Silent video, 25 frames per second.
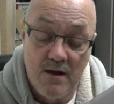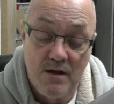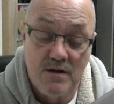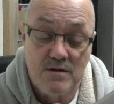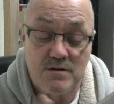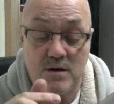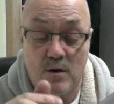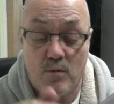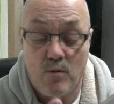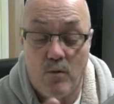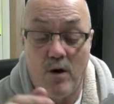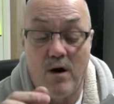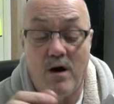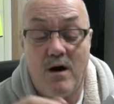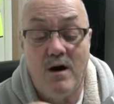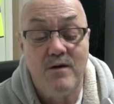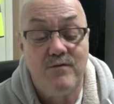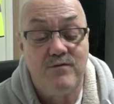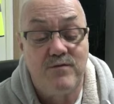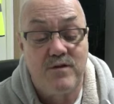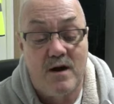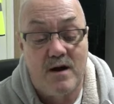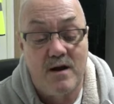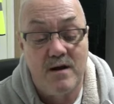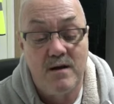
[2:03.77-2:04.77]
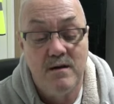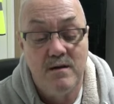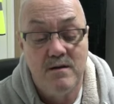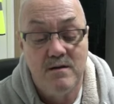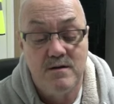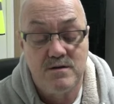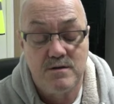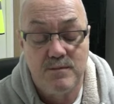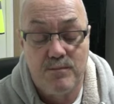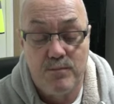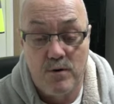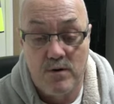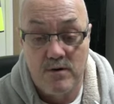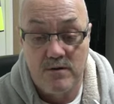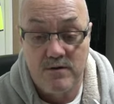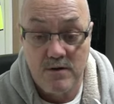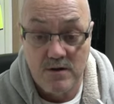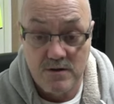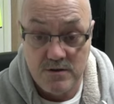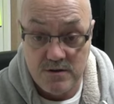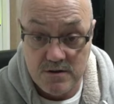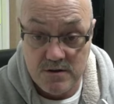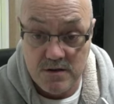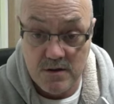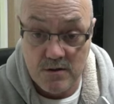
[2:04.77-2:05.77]
So what I've done is I put a
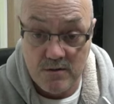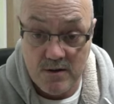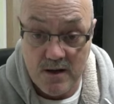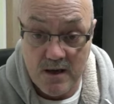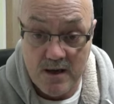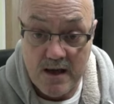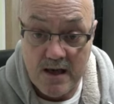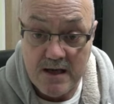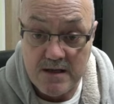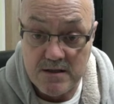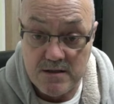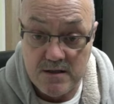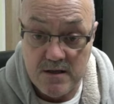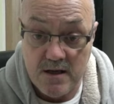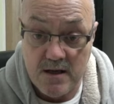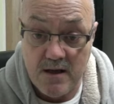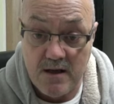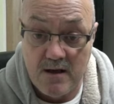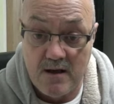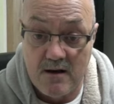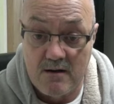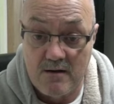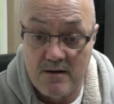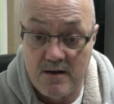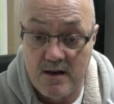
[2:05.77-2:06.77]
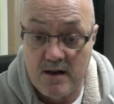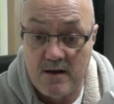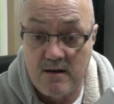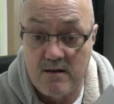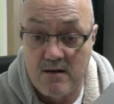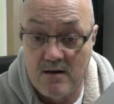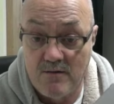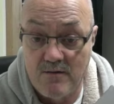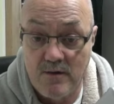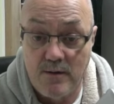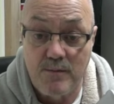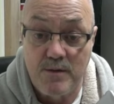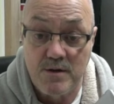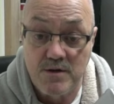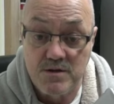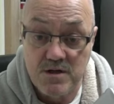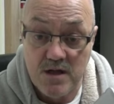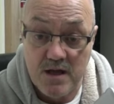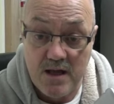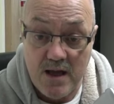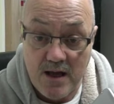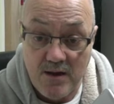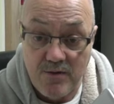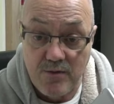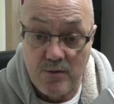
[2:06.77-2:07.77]
32 gig SD card in, and I've imaged
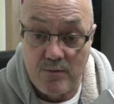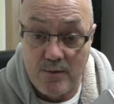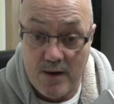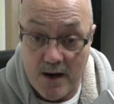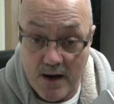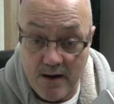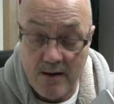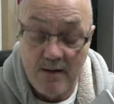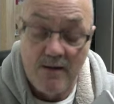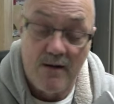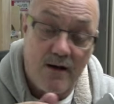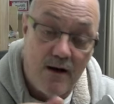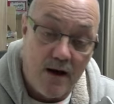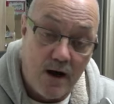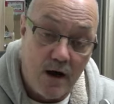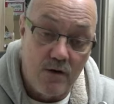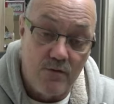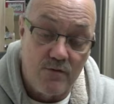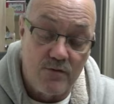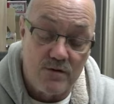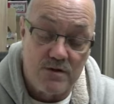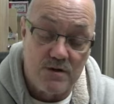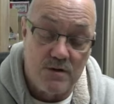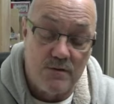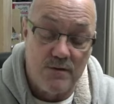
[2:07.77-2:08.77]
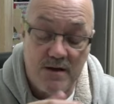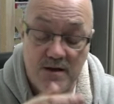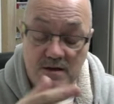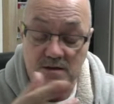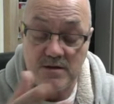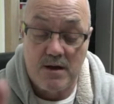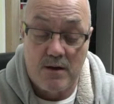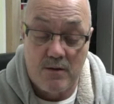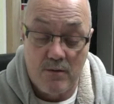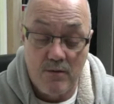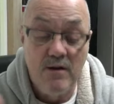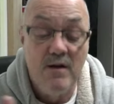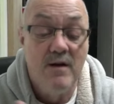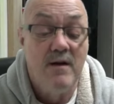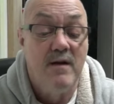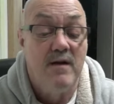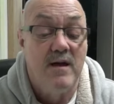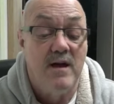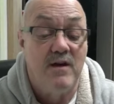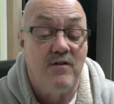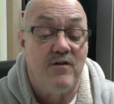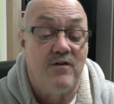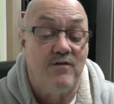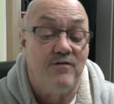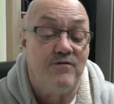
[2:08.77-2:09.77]
the other one over to it, so
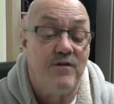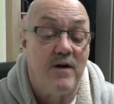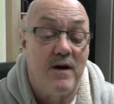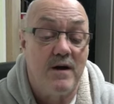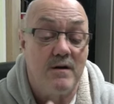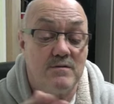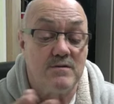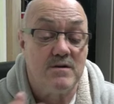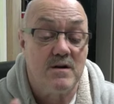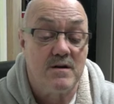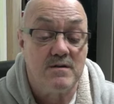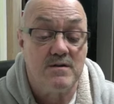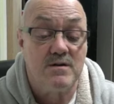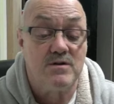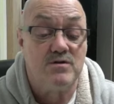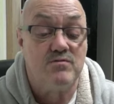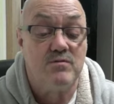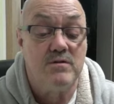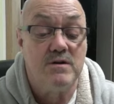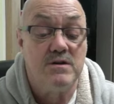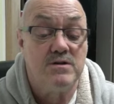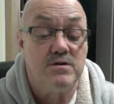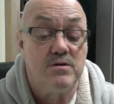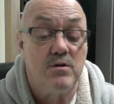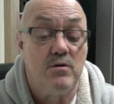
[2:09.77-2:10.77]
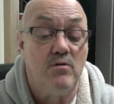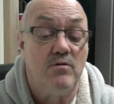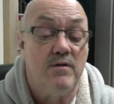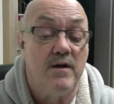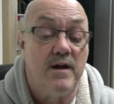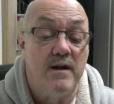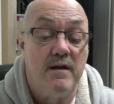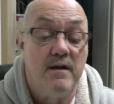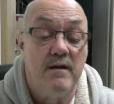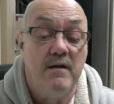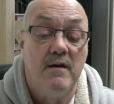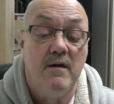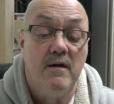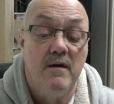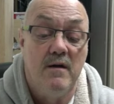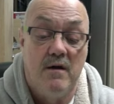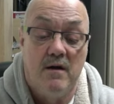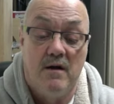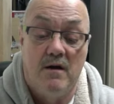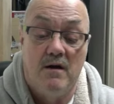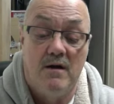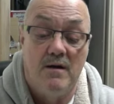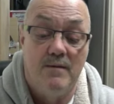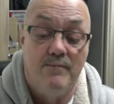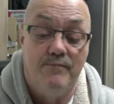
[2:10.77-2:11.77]
if it fails I can just restore it.
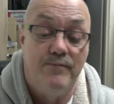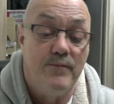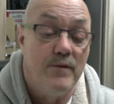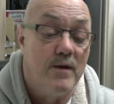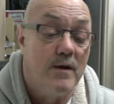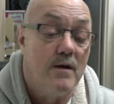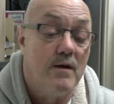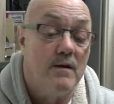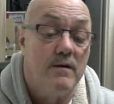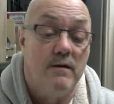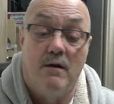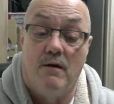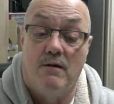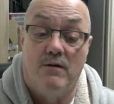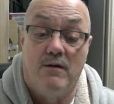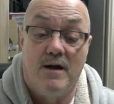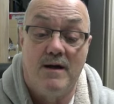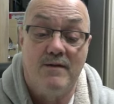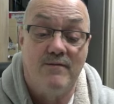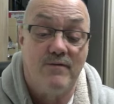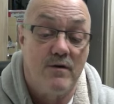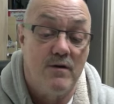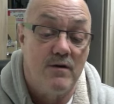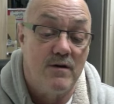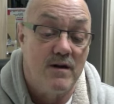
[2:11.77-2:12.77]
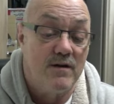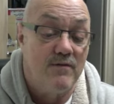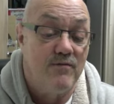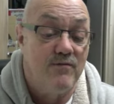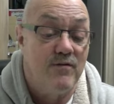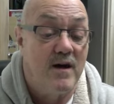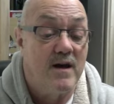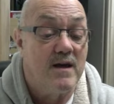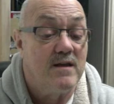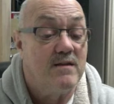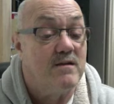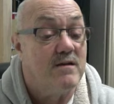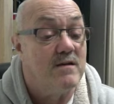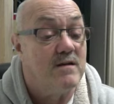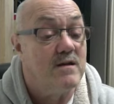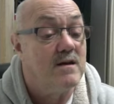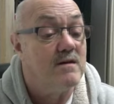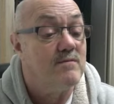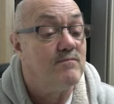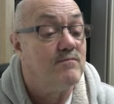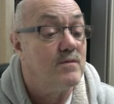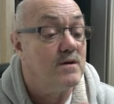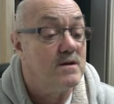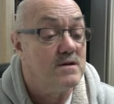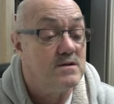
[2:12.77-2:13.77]
Not that I haven't got any faith in it,
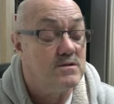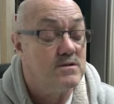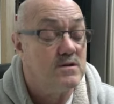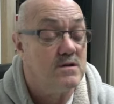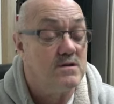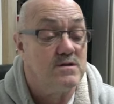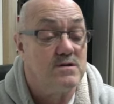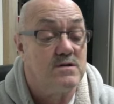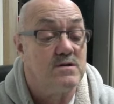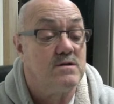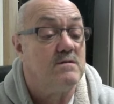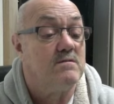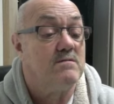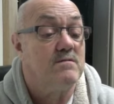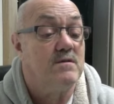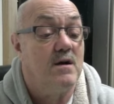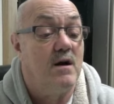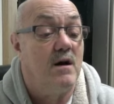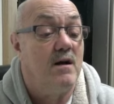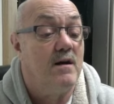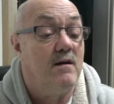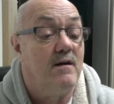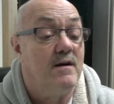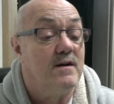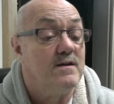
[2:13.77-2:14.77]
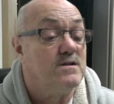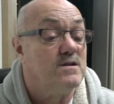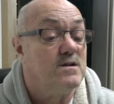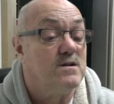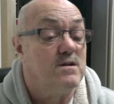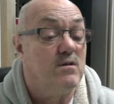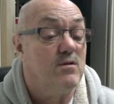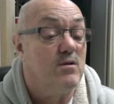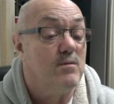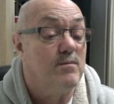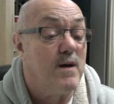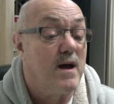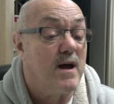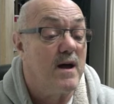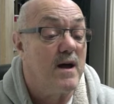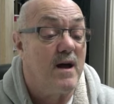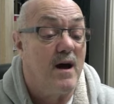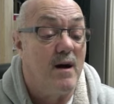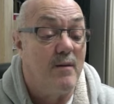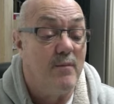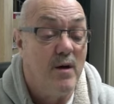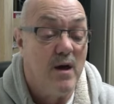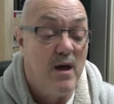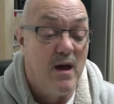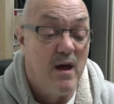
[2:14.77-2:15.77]
it's just I like to do a
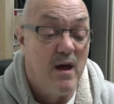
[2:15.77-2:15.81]
backup.